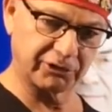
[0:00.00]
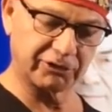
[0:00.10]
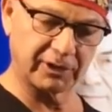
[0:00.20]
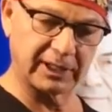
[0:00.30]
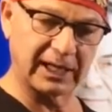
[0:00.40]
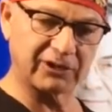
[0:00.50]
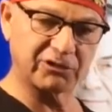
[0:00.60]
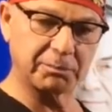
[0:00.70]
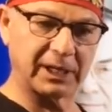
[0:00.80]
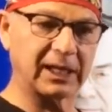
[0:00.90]
So the next
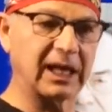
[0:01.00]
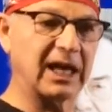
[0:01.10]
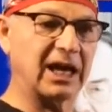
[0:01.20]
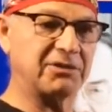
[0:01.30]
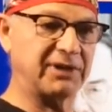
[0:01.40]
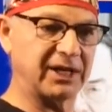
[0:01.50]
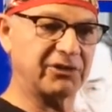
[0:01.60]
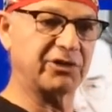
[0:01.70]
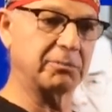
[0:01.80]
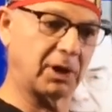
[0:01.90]
big
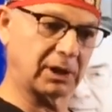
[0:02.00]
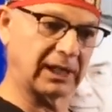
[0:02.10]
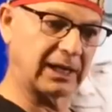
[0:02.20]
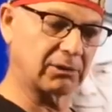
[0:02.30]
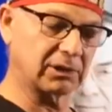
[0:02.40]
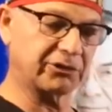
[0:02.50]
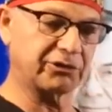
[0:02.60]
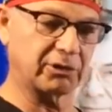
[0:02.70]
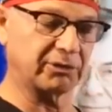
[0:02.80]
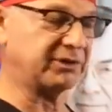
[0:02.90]
advance in monolateral
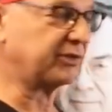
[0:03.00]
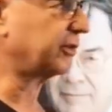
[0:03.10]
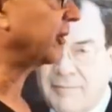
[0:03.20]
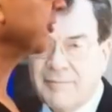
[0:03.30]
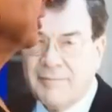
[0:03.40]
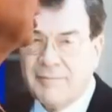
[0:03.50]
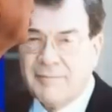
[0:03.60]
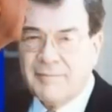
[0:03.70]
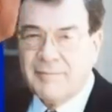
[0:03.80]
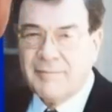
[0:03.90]
external fixators
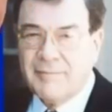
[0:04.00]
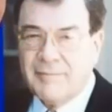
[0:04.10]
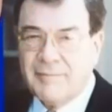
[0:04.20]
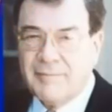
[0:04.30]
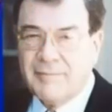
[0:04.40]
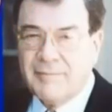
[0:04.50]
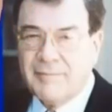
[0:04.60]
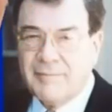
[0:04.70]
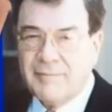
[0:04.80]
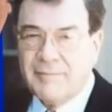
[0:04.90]
was a guy
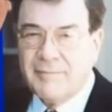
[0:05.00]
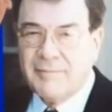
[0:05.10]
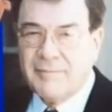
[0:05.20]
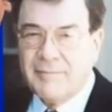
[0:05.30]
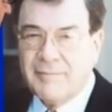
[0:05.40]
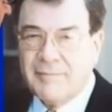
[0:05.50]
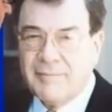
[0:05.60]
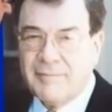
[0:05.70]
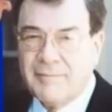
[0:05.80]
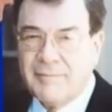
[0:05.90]
named Heinz Wagner
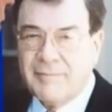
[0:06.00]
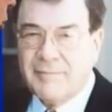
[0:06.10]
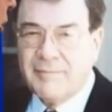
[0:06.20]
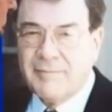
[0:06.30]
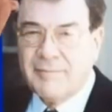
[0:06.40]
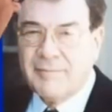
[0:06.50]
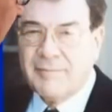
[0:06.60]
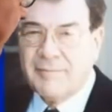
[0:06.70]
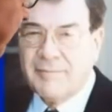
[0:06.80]
from Germany.